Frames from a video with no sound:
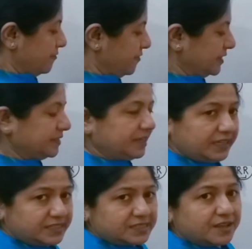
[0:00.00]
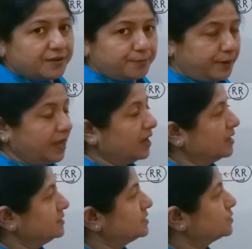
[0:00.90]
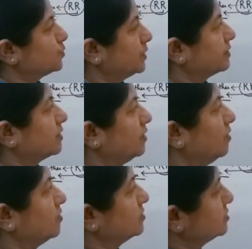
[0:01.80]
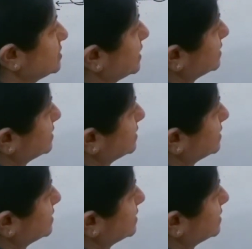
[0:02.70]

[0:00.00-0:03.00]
When these plants were crossed, that